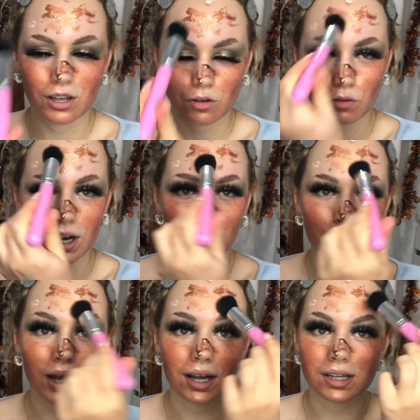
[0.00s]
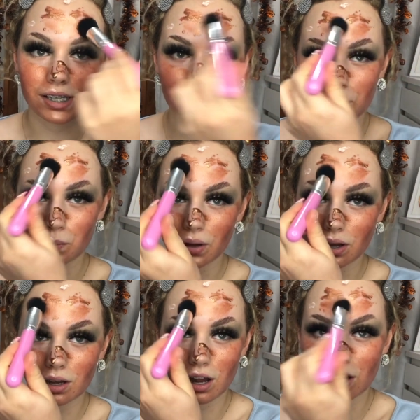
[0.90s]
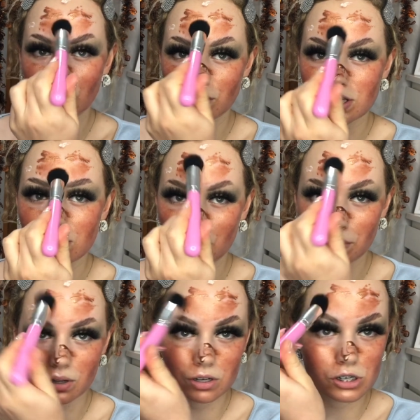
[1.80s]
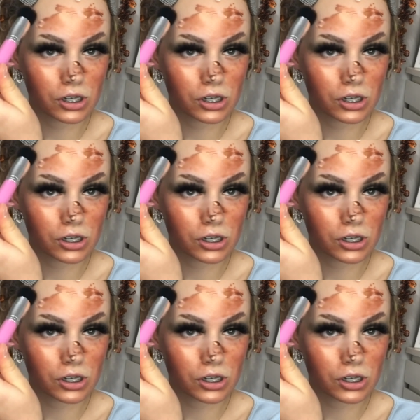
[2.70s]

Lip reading: Really weird, but I love it so much.